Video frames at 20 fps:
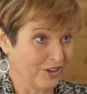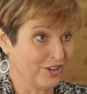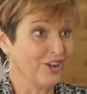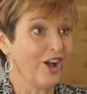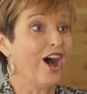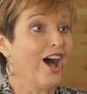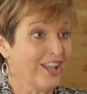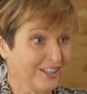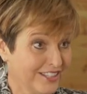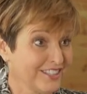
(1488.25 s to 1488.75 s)

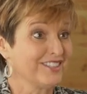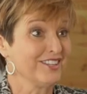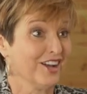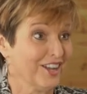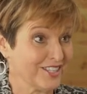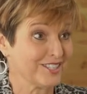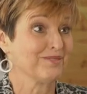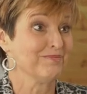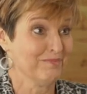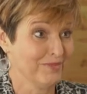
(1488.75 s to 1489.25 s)
God
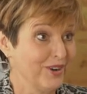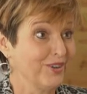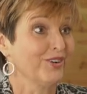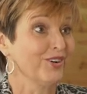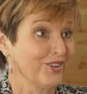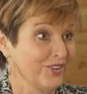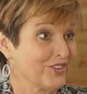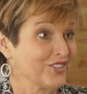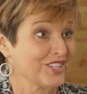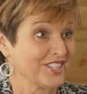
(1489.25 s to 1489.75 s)
does
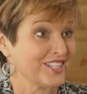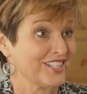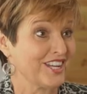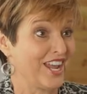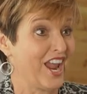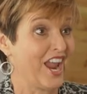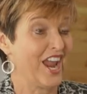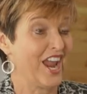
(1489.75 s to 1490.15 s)
miracles oh, today.